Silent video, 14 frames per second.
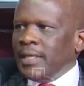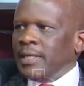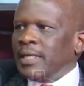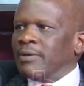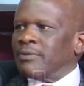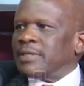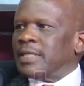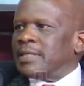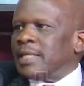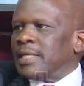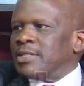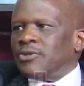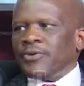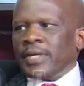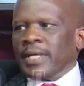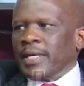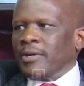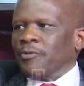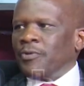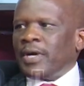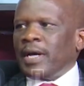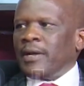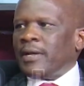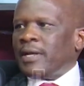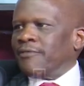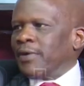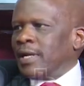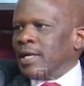They will still say, it's okay, we can
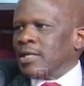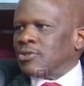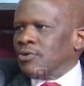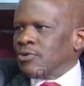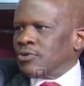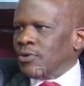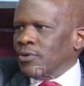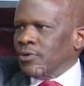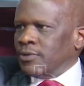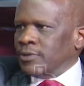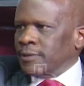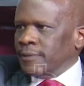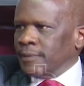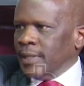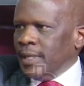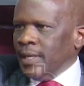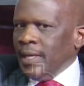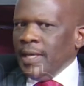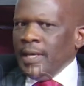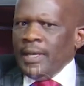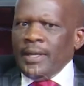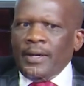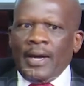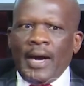refinance those loans. Yeah.